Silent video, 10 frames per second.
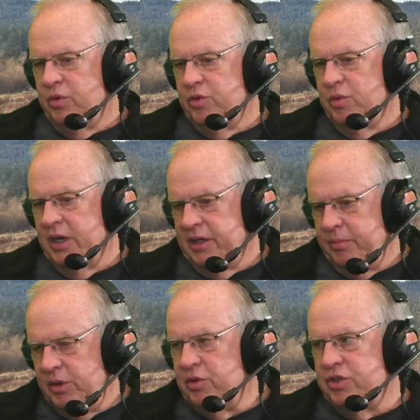we're not
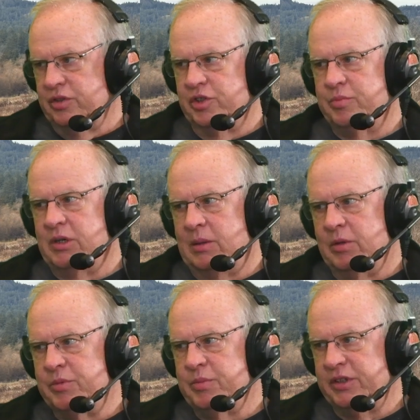immune to those
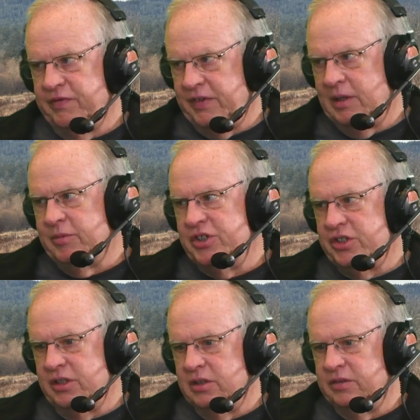problems, but the
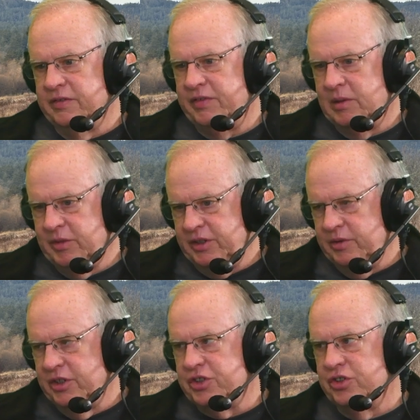families here, the family
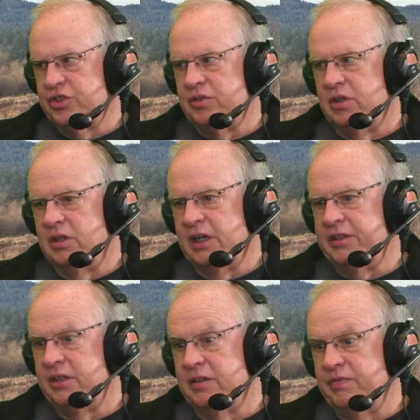units are strong. I
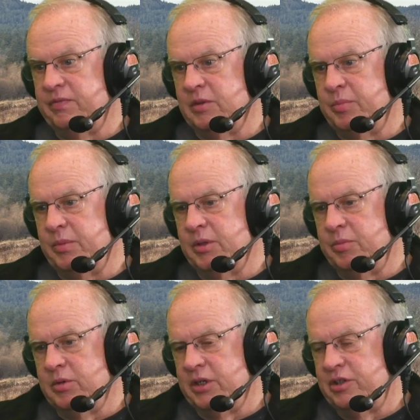think the
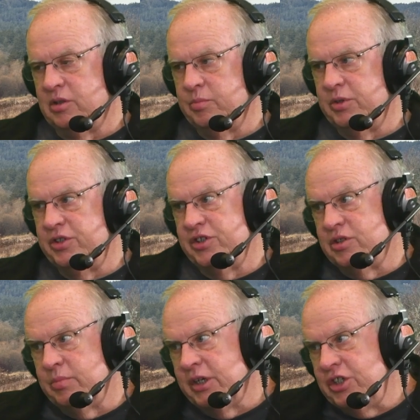parental
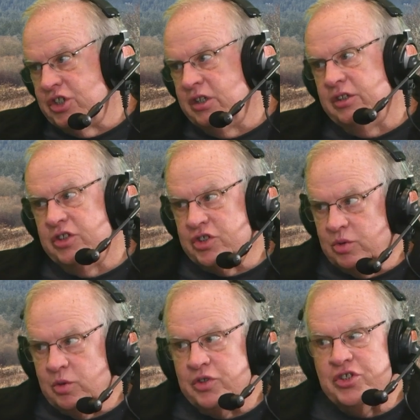participation in the
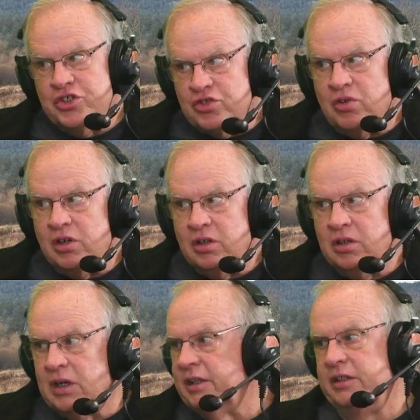schools is
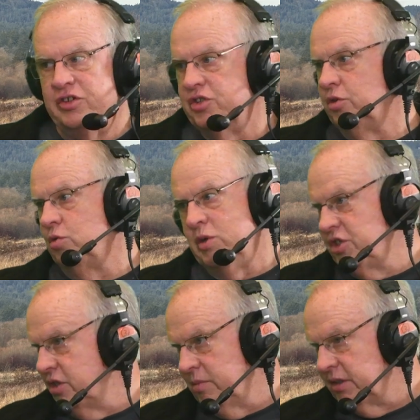stronger. I think there's no
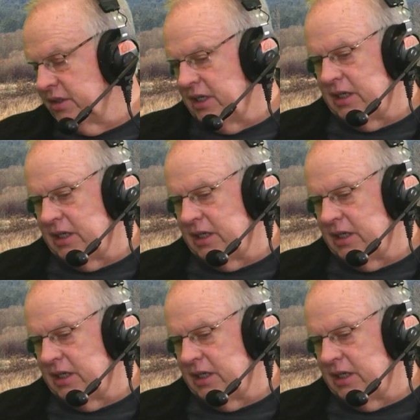question about that.